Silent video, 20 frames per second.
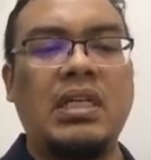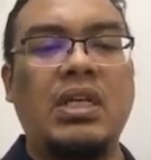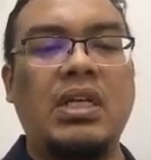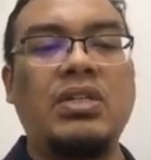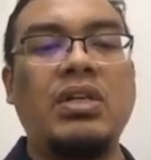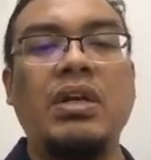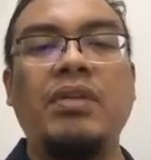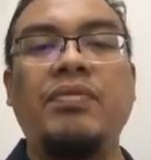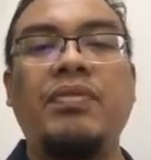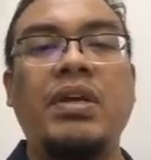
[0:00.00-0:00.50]

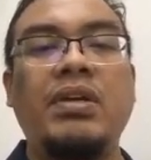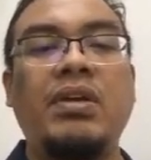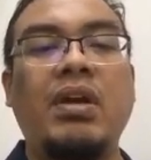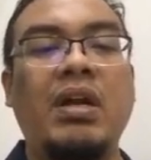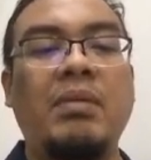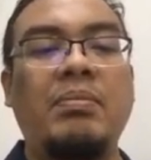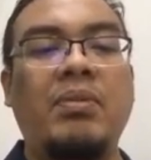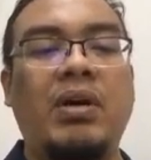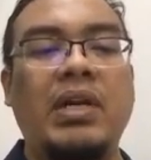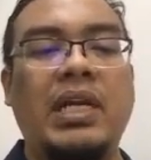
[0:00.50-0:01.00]
So if you
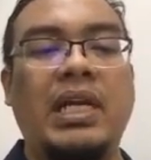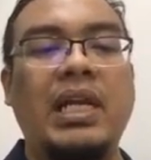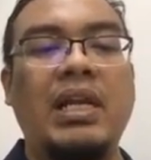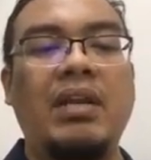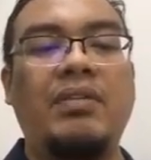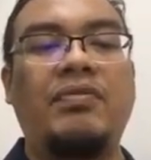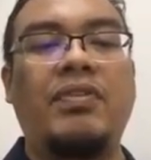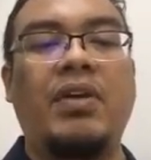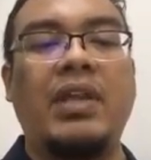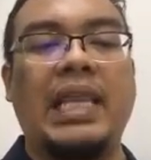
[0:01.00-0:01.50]
draw a
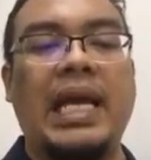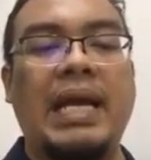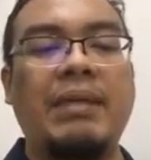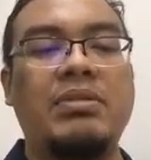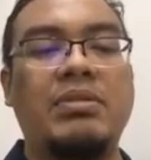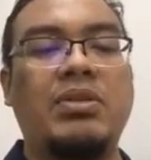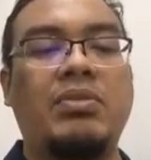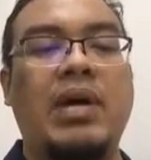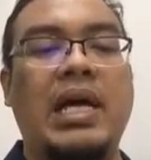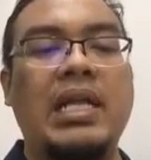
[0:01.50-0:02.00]
model, 4
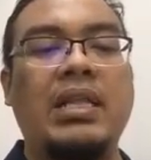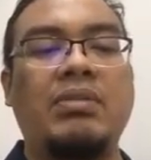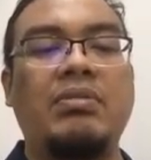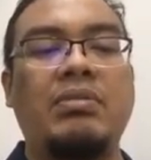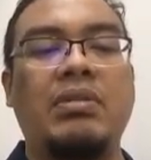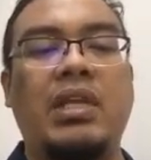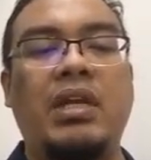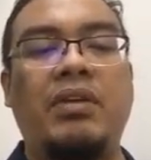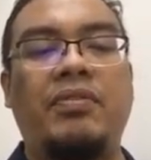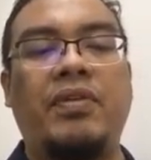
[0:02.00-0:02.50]
times, 1,
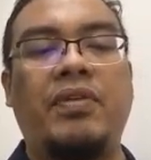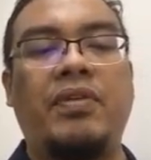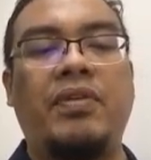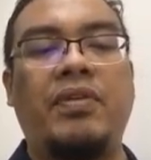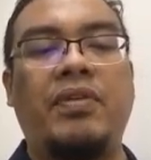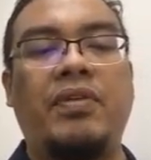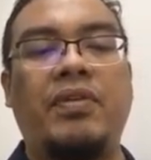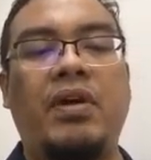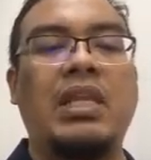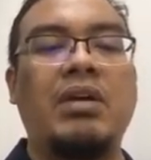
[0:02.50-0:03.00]
2, 3, 4,
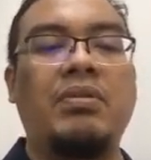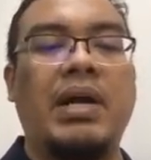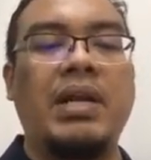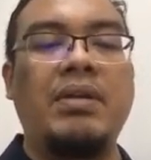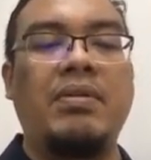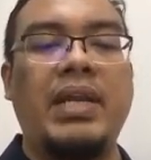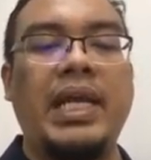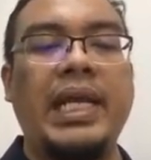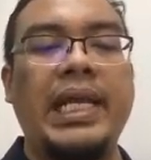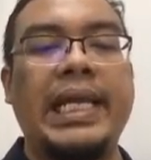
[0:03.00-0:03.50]
daughter 1
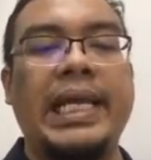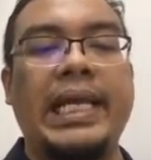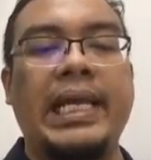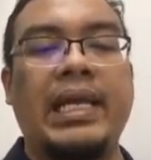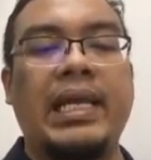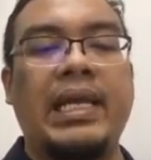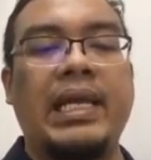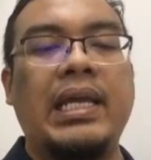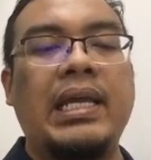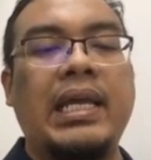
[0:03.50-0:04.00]
unit.
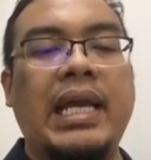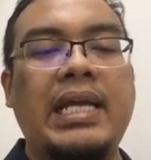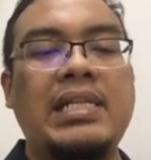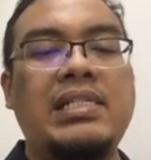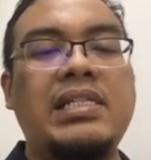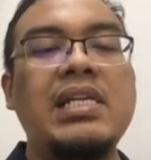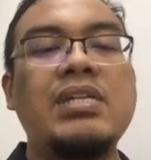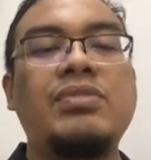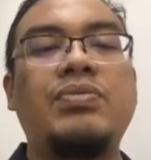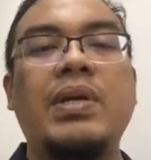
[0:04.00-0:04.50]
And
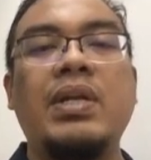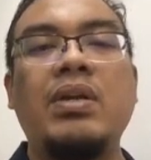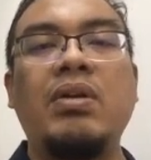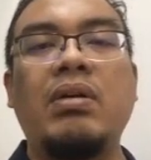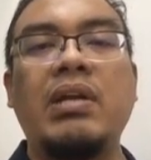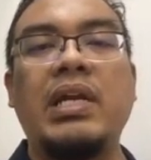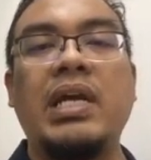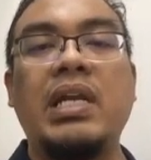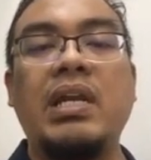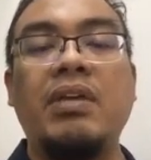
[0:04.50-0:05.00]
since we
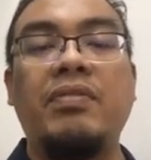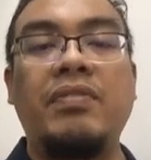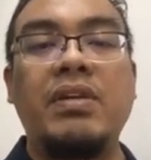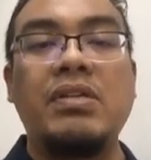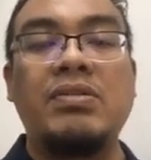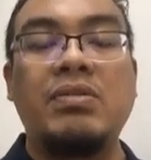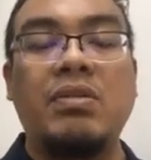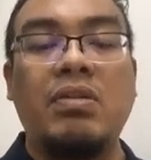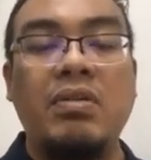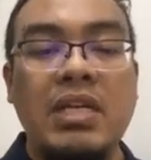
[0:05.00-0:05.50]
know the
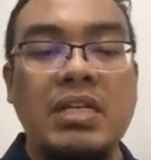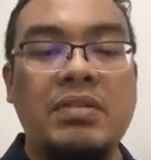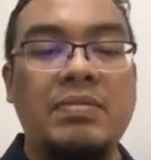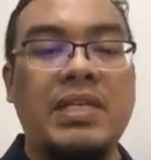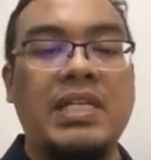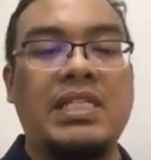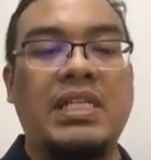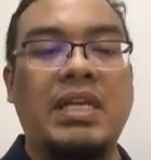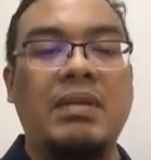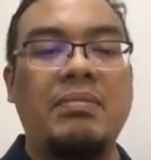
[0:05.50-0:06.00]
difference will always be
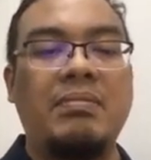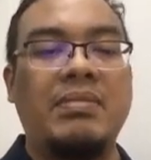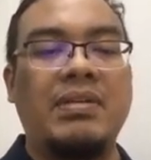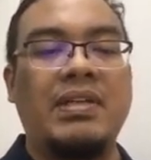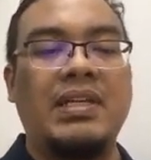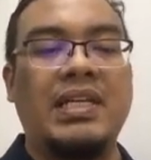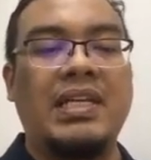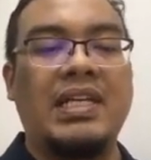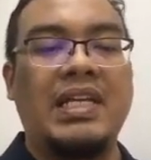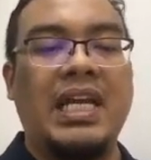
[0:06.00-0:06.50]
the same,
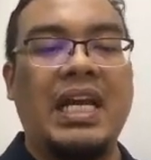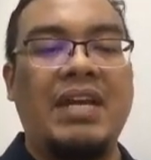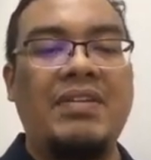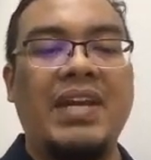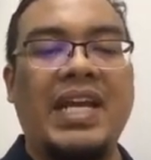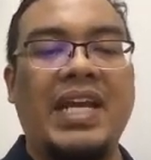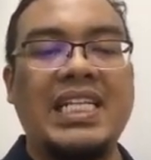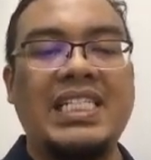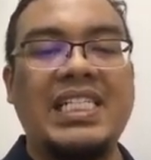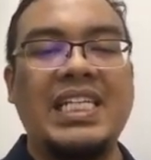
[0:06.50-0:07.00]
and we
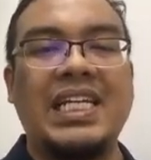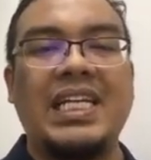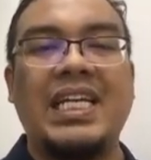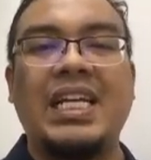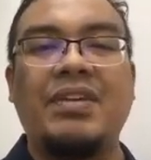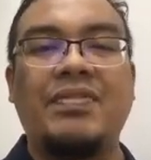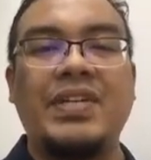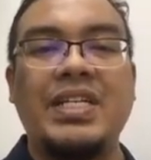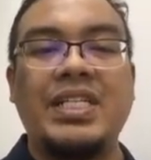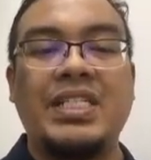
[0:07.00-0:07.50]
can see the
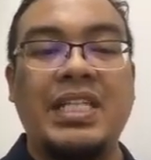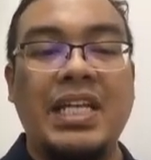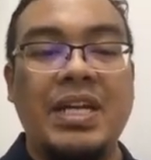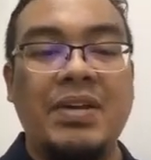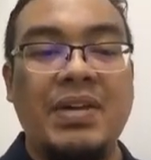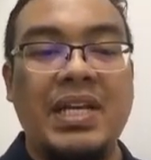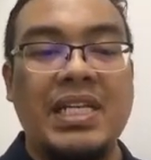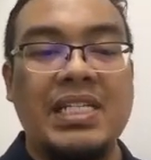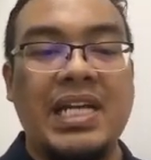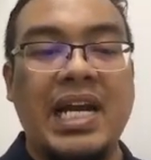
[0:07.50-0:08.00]
difference is 3
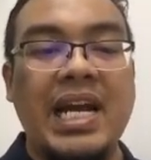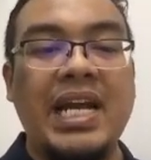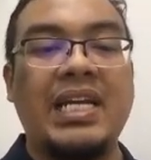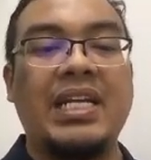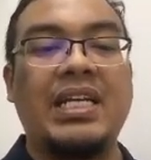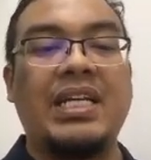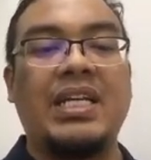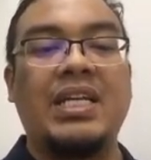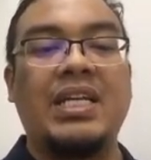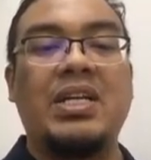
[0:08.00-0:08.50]
units, right?
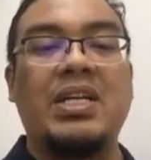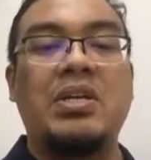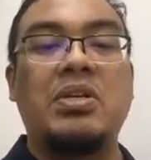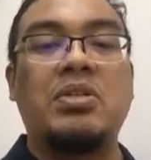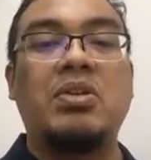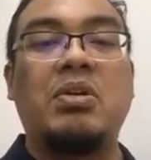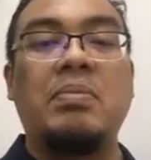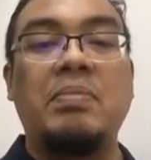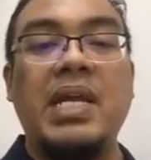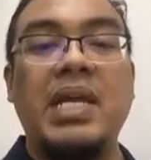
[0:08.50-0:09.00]

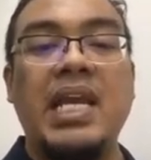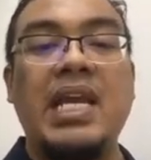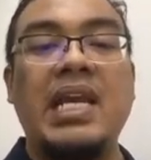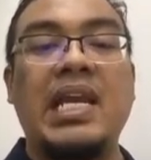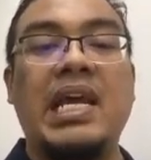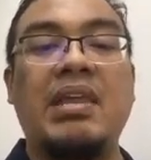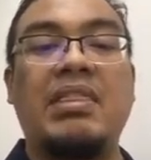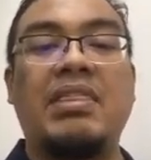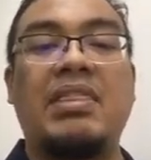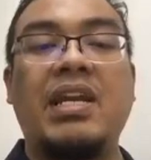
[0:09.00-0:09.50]
So
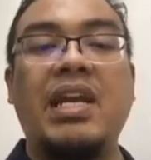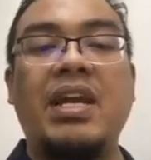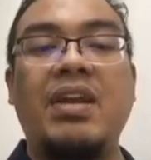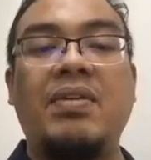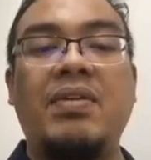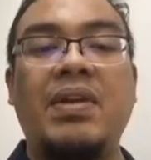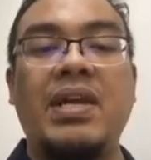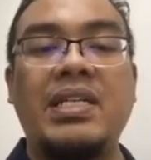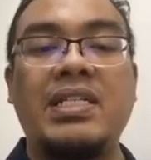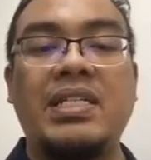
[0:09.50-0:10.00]
meaning that 3
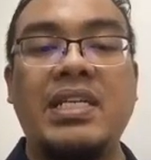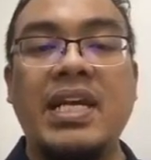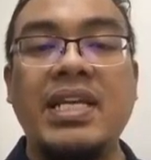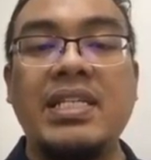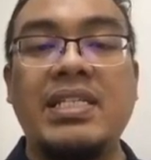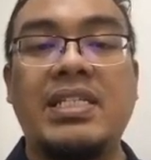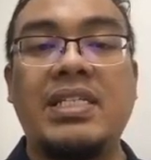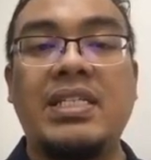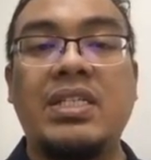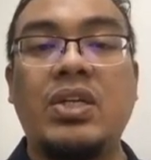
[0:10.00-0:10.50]
units
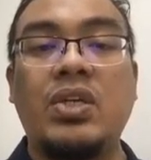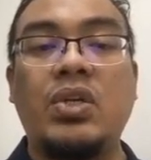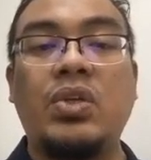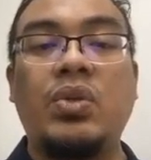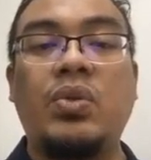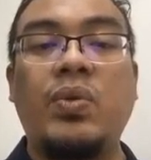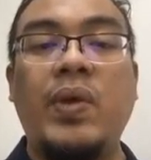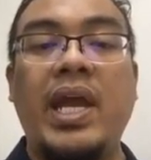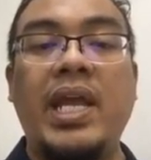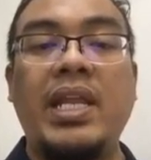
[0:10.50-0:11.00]
is
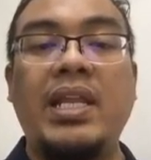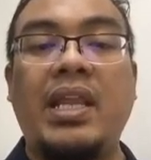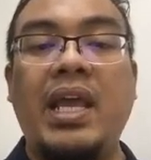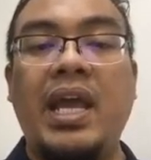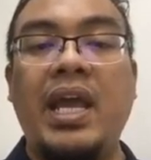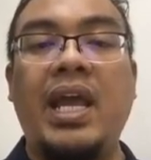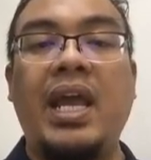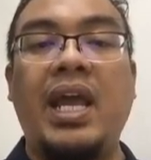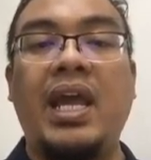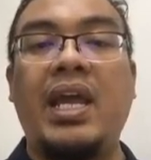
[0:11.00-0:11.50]

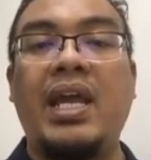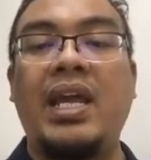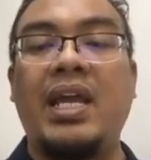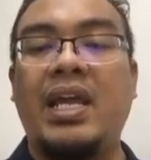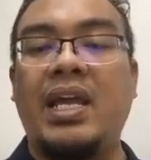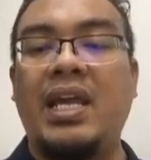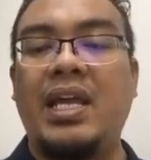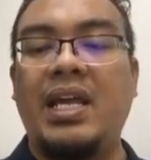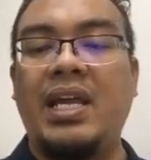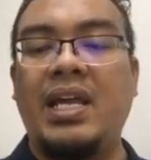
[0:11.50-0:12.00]

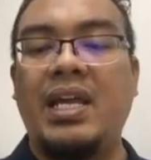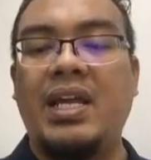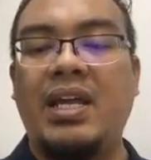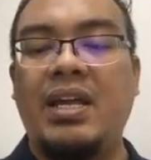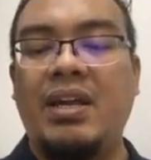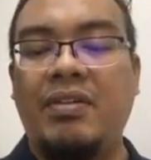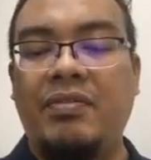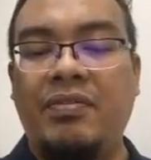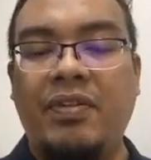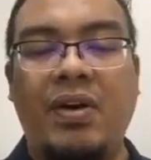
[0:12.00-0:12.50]

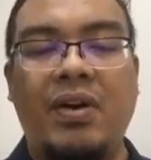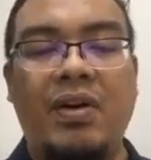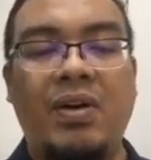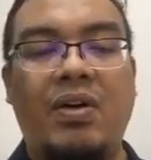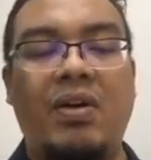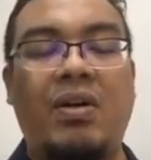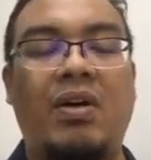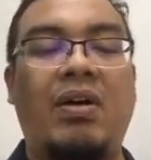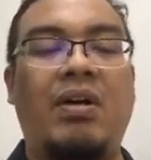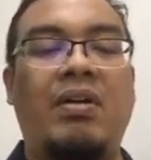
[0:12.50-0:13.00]

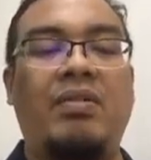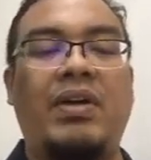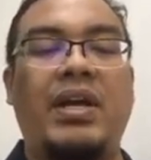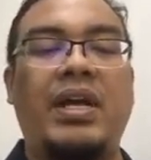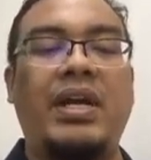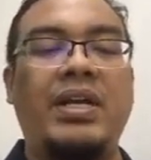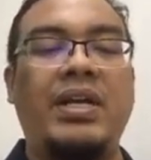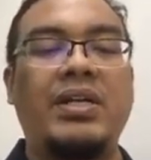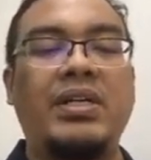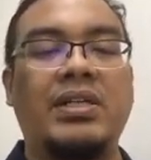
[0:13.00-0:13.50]
24.
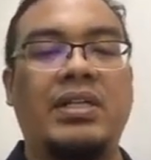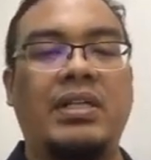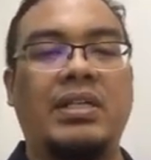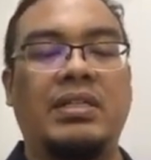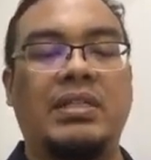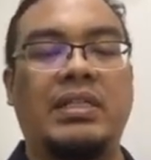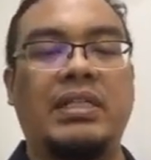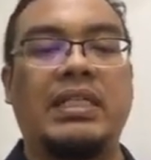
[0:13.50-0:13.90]
Very good.